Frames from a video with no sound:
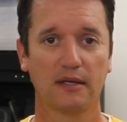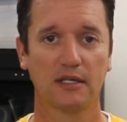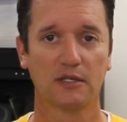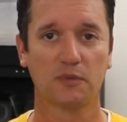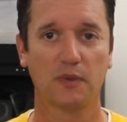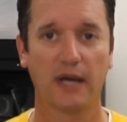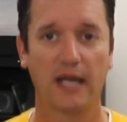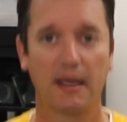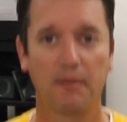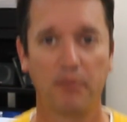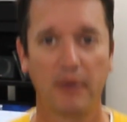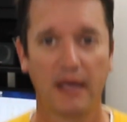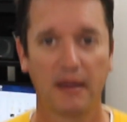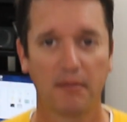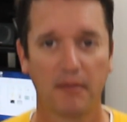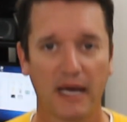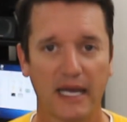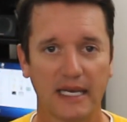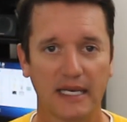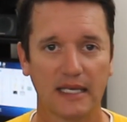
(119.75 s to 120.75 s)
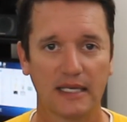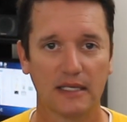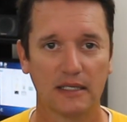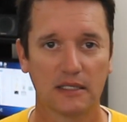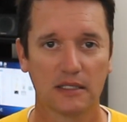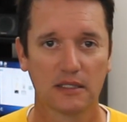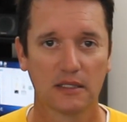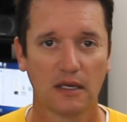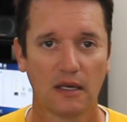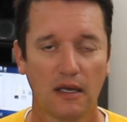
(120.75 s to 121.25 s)
is when I bent my
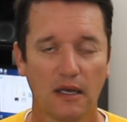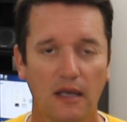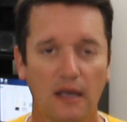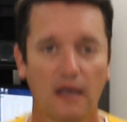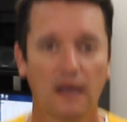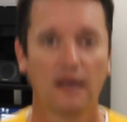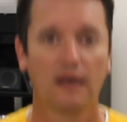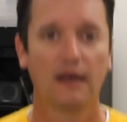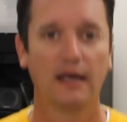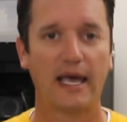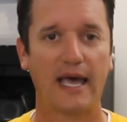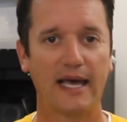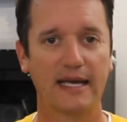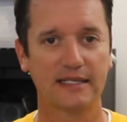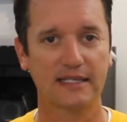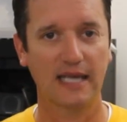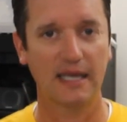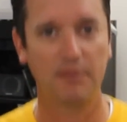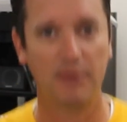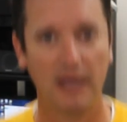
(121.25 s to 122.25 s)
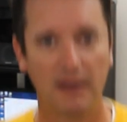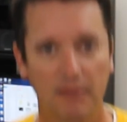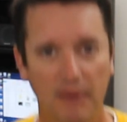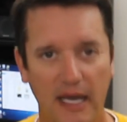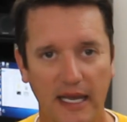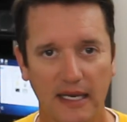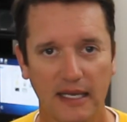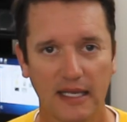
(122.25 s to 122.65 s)
knees. As I bend my